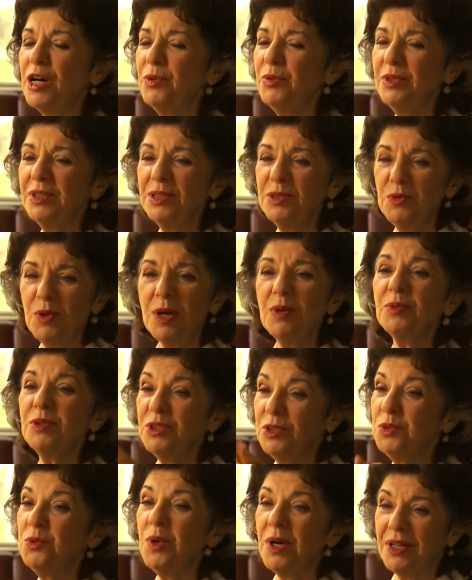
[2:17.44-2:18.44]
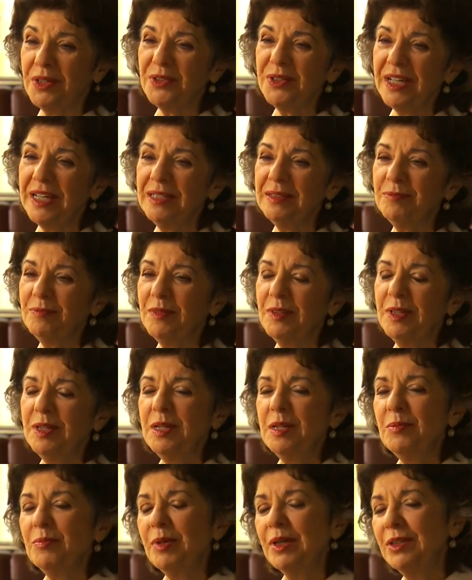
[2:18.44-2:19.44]
I really want what you want, okay?
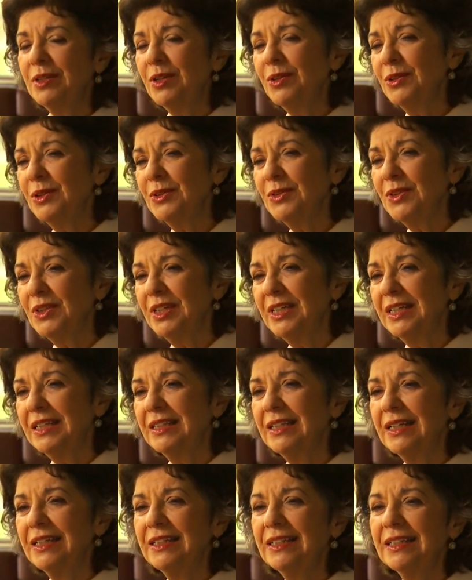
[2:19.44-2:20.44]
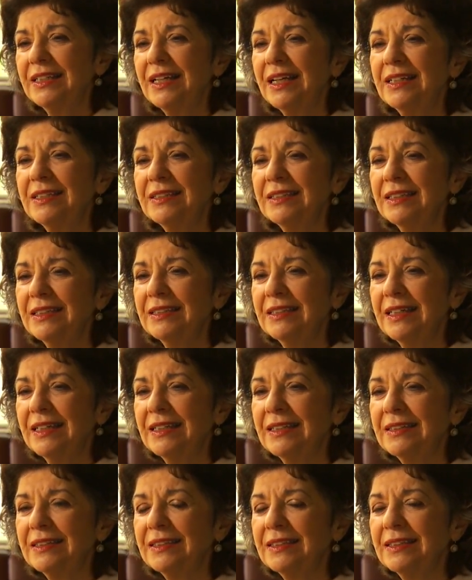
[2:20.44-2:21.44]
But notice that in a case like
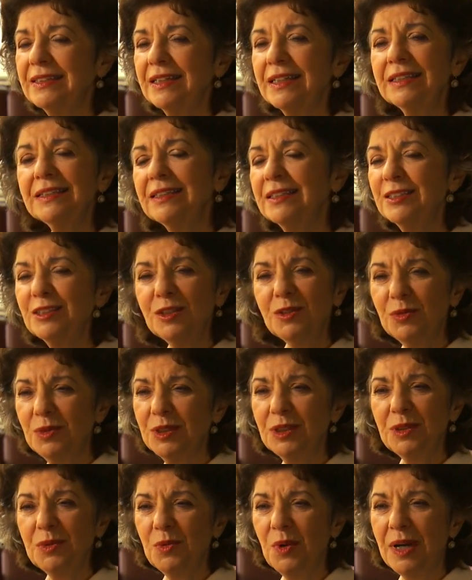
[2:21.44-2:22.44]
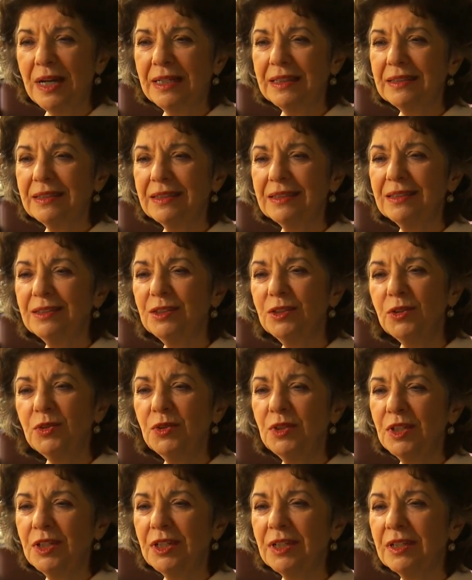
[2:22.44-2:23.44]
that, the guy doesn't really want
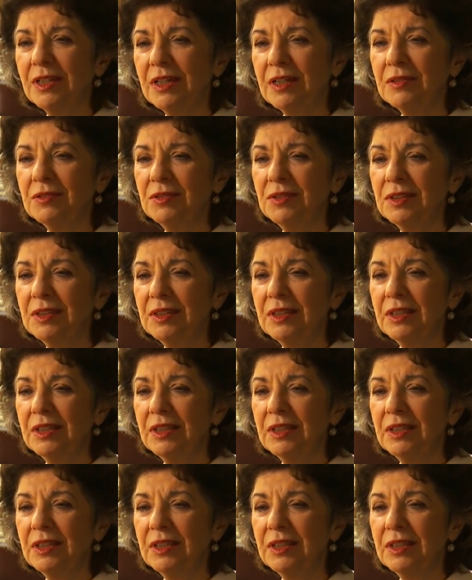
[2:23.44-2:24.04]
union and love.